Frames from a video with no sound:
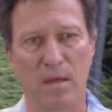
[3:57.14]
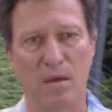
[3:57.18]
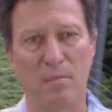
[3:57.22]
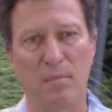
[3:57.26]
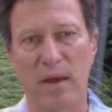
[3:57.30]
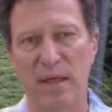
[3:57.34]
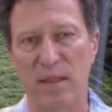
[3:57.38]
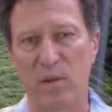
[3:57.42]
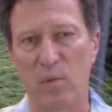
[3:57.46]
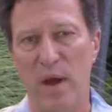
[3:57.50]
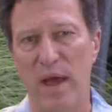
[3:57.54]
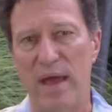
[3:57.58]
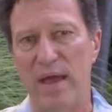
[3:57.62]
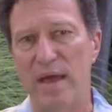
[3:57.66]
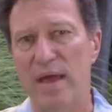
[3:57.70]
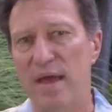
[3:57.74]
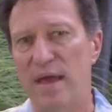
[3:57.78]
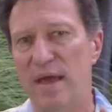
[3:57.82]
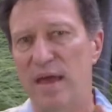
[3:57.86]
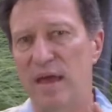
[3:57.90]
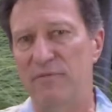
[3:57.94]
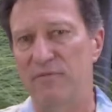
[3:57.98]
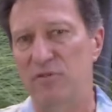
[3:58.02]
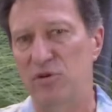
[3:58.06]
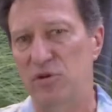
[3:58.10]
By the way,
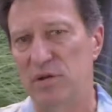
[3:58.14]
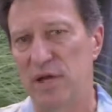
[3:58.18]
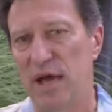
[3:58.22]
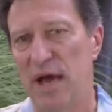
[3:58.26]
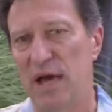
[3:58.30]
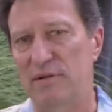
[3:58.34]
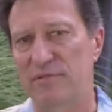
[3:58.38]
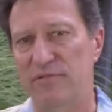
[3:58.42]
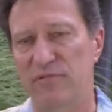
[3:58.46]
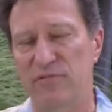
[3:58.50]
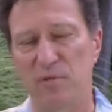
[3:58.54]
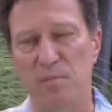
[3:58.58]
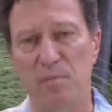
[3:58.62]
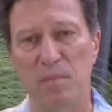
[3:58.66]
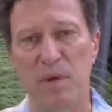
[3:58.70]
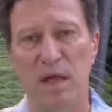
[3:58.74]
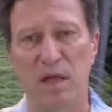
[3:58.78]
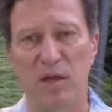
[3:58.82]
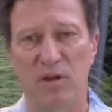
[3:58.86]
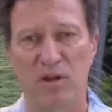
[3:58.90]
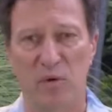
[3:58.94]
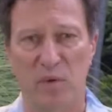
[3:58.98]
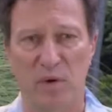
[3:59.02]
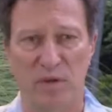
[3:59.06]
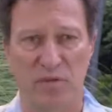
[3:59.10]
if you're not
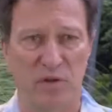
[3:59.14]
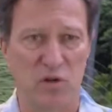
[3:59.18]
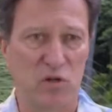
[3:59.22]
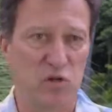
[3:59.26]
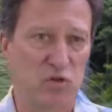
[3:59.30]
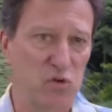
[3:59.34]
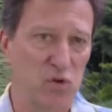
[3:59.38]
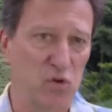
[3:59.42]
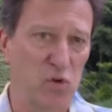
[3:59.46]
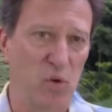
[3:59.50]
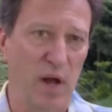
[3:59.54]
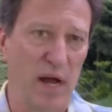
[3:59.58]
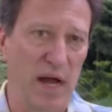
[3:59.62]
familiar with a true